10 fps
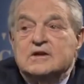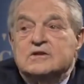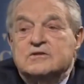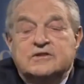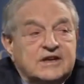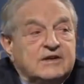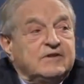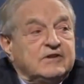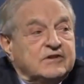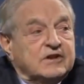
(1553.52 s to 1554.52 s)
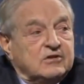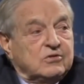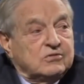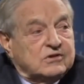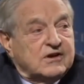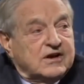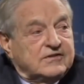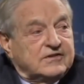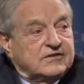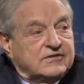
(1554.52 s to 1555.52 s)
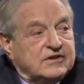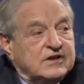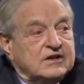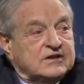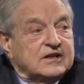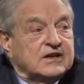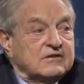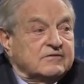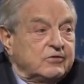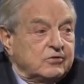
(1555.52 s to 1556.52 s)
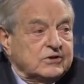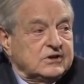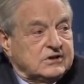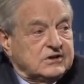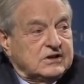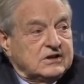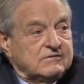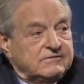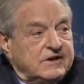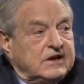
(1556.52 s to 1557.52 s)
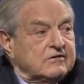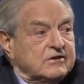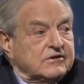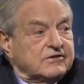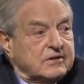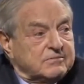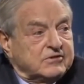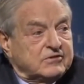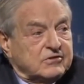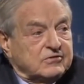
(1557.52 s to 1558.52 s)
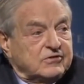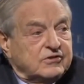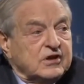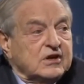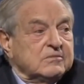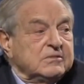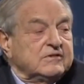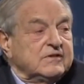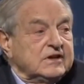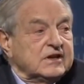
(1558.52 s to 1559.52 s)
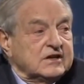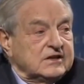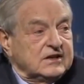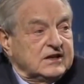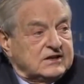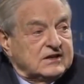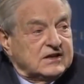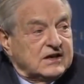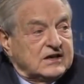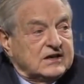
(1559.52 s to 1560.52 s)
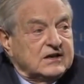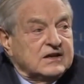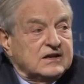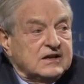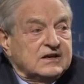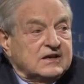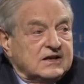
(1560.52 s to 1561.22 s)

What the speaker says: the savings and loan crisis that unfolded in various episodes between 1989 and